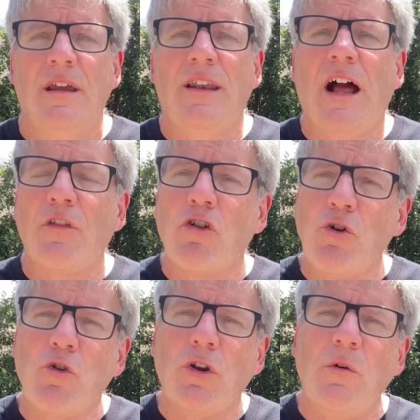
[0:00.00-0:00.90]
And how this
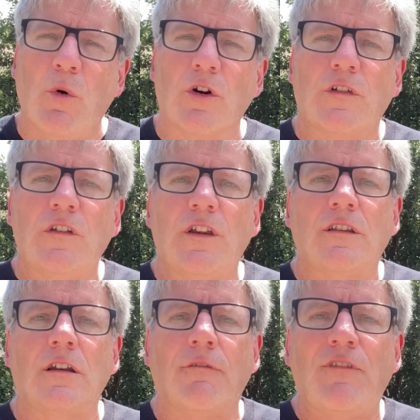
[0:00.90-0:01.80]
usually works is that
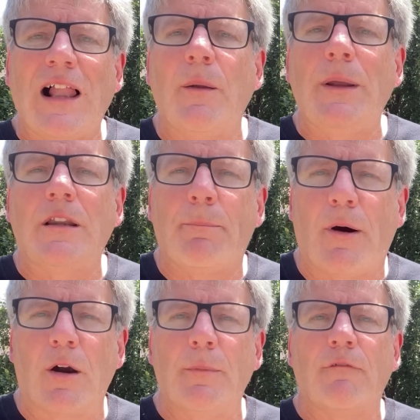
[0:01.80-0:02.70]
the development
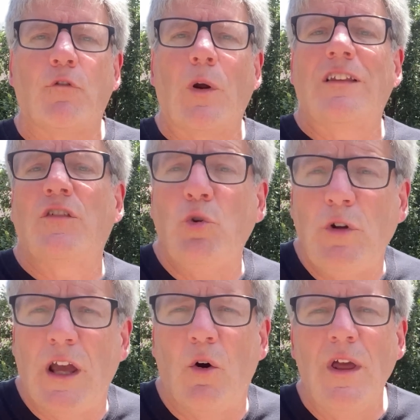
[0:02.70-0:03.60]
department for a
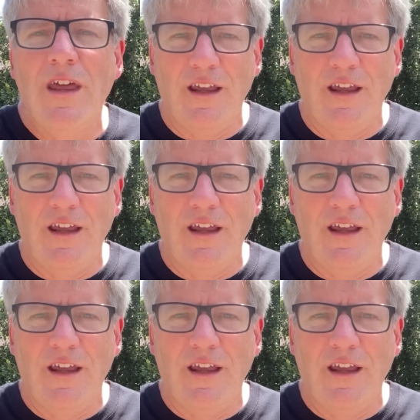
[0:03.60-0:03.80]
studio